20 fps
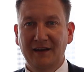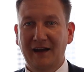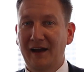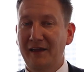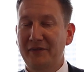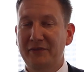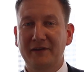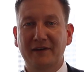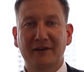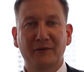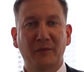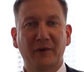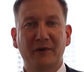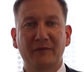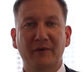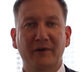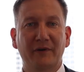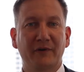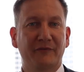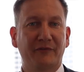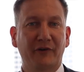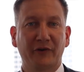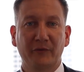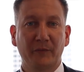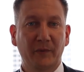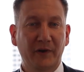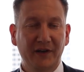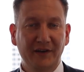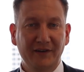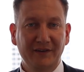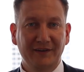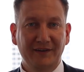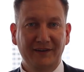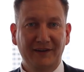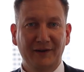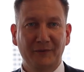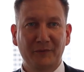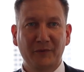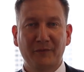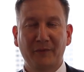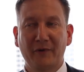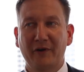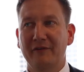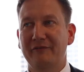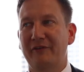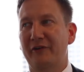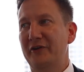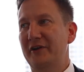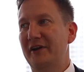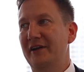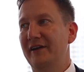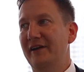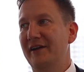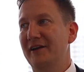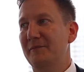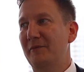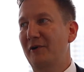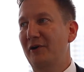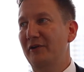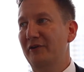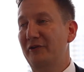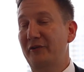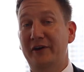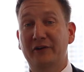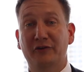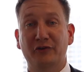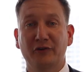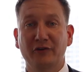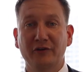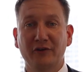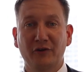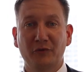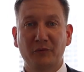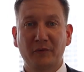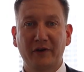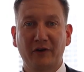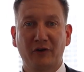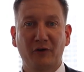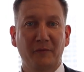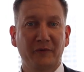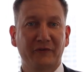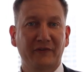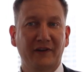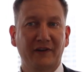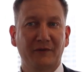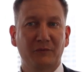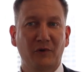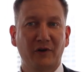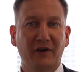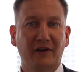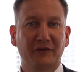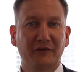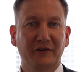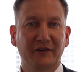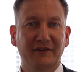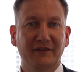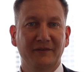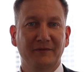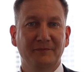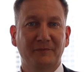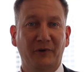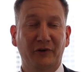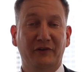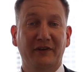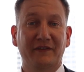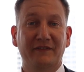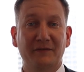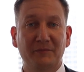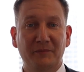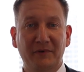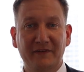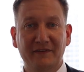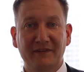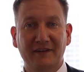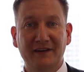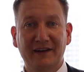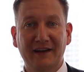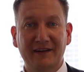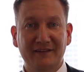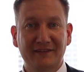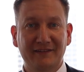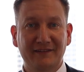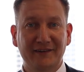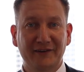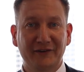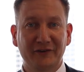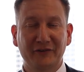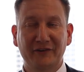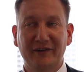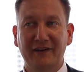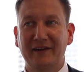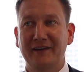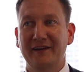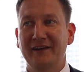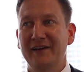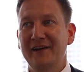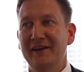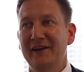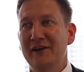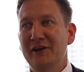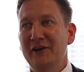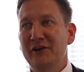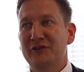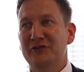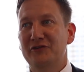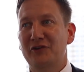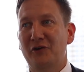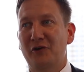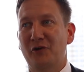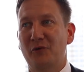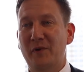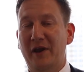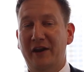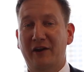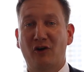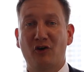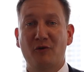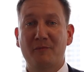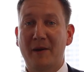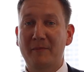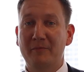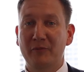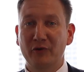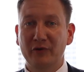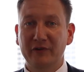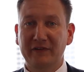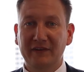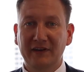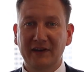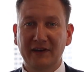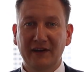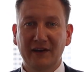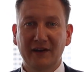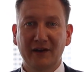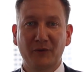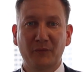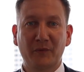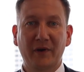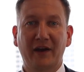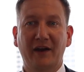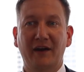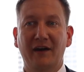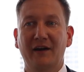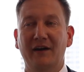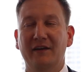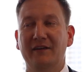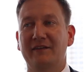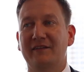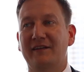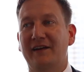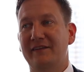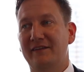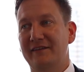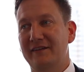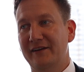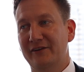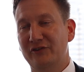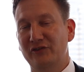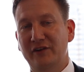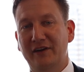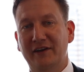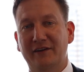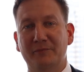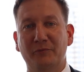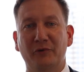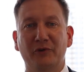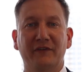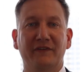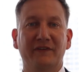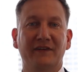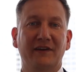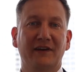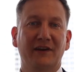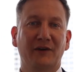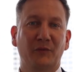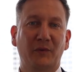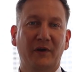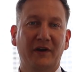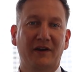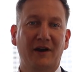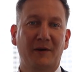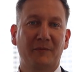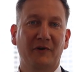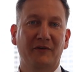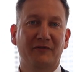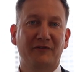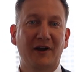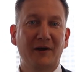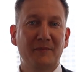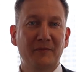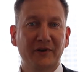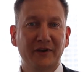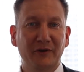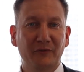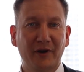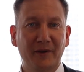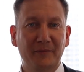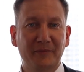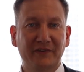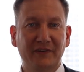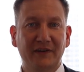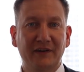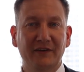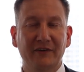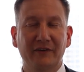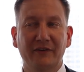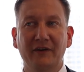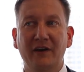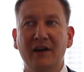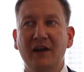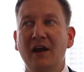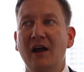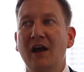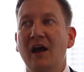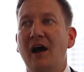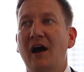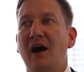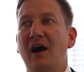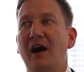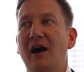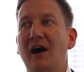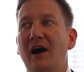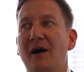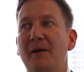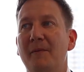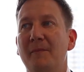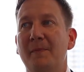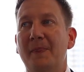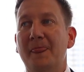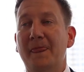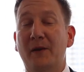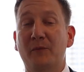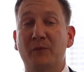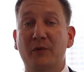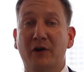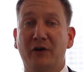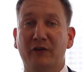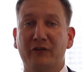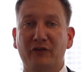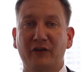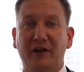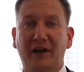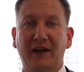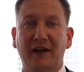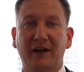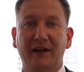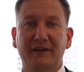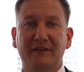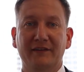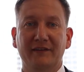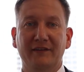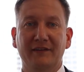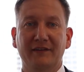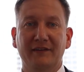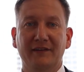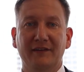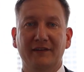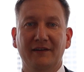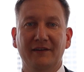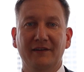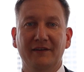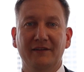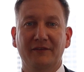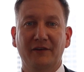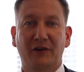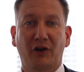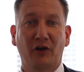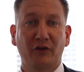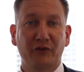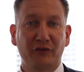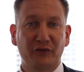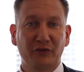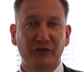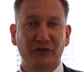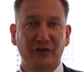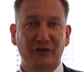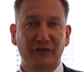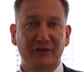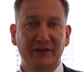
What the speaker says: I think it went very, very well. We were very glad about a great turnout. We almost had 100 participants and guests here today. So we had our members here, we had site selection experts here, we had a couple of company reps here, and we also had the consulate